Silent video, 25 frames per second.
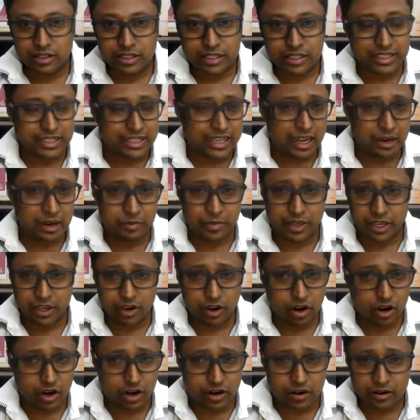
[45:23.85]
It can be
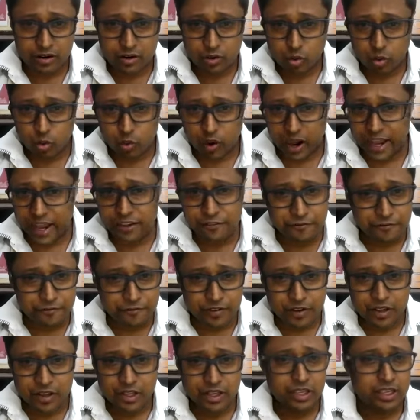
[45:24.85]
your wife,
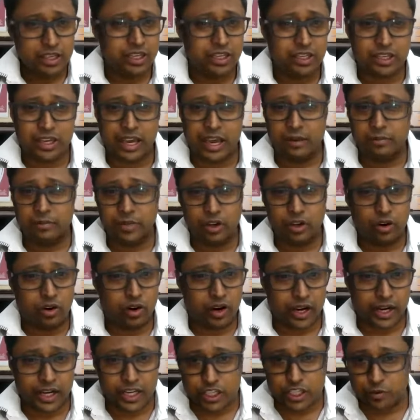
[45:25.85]
it can be your
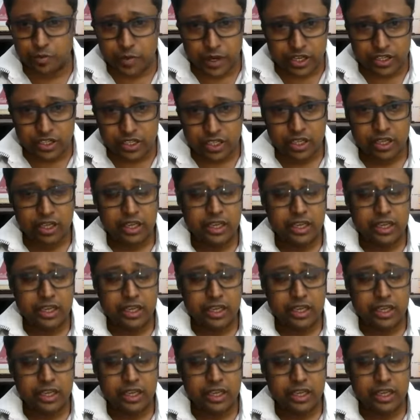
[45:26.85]
husband,